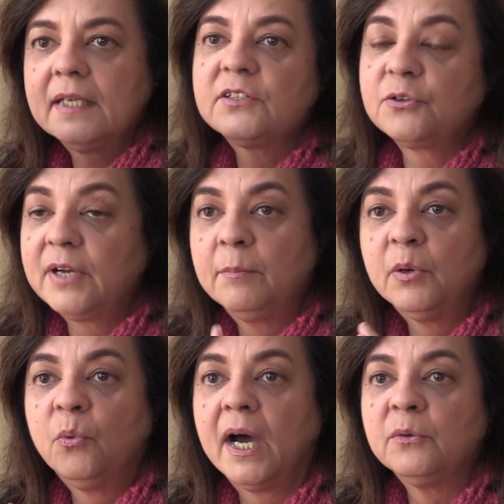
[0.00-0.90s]
so
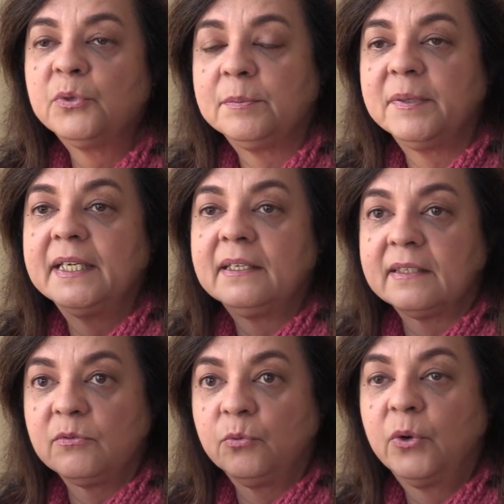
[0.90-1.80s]
number one would be
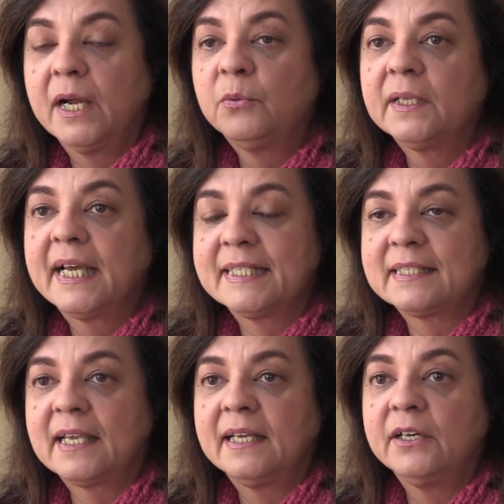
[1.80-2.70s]
where will I
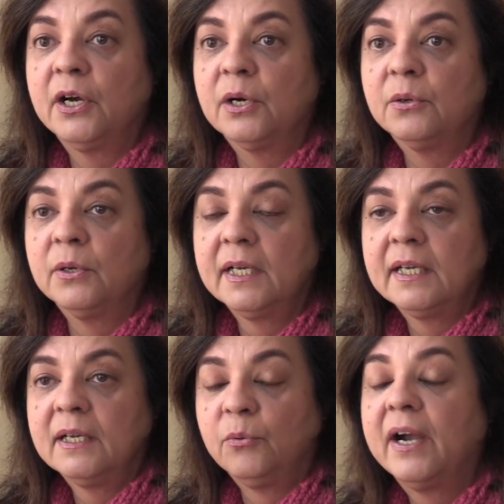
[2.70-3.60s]
say no?
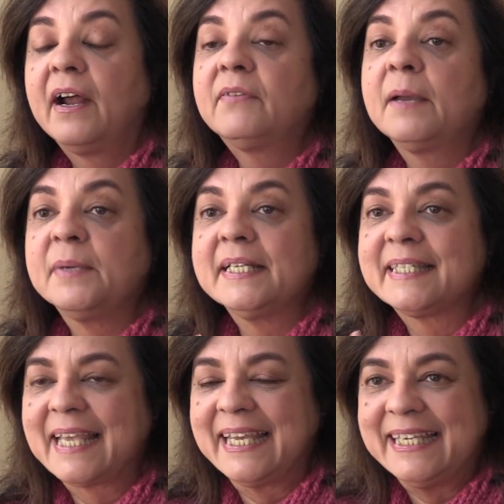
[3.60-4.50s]
Where have I been
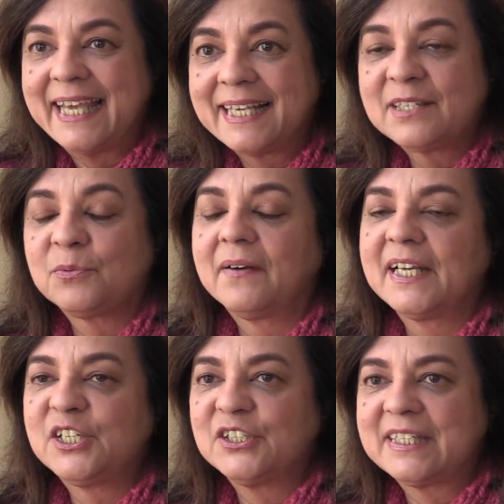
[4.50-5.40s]
saying yes where
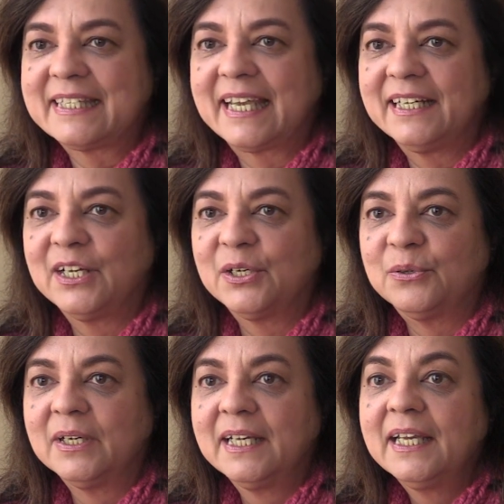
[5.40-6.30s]
I should say
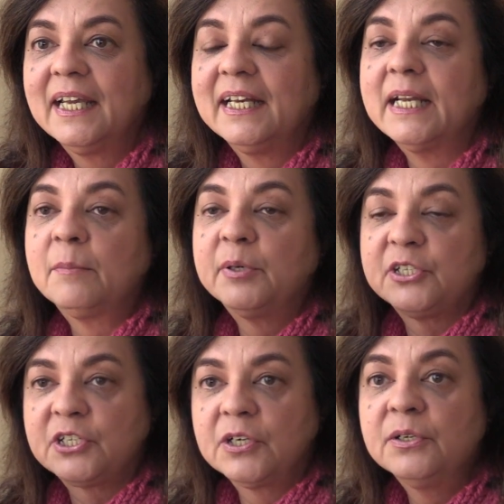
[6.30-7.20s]
no? Number
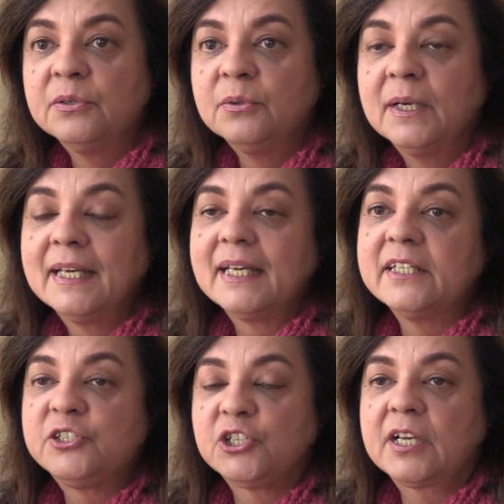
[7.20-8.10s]
two
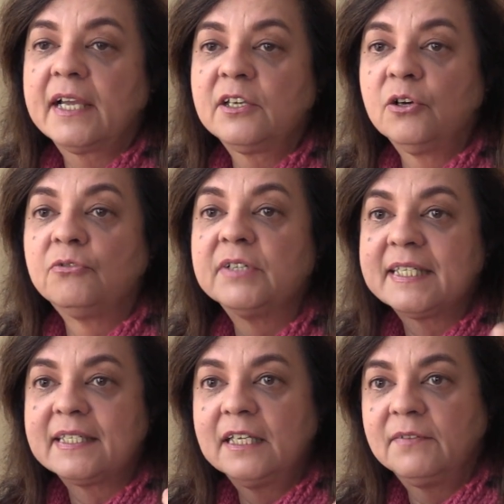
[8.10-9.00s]
is check your
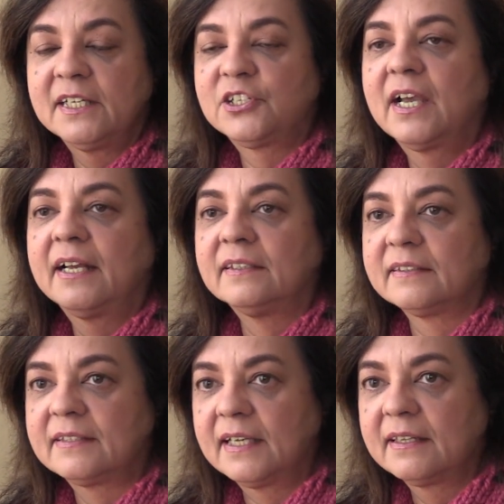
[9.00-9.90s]
receiving
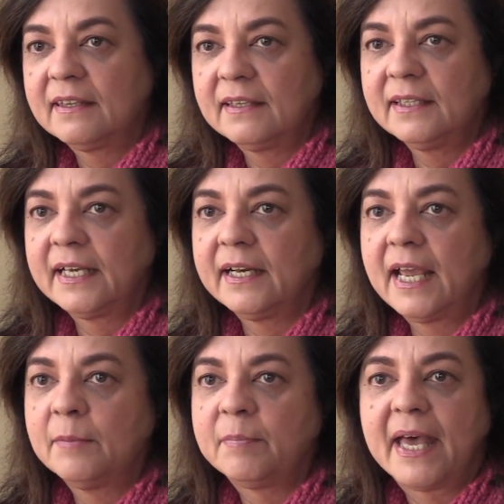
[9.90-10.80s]
channels. The other thing
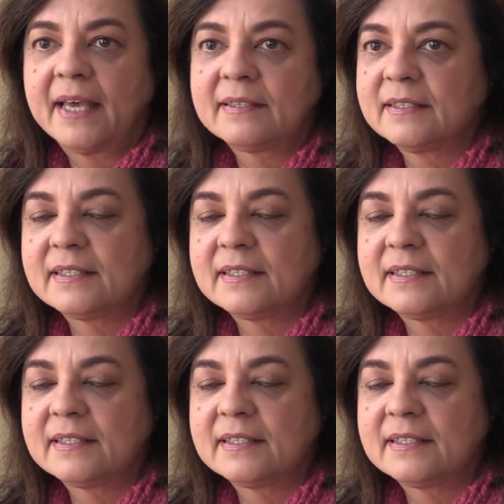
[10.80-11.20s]
that empaths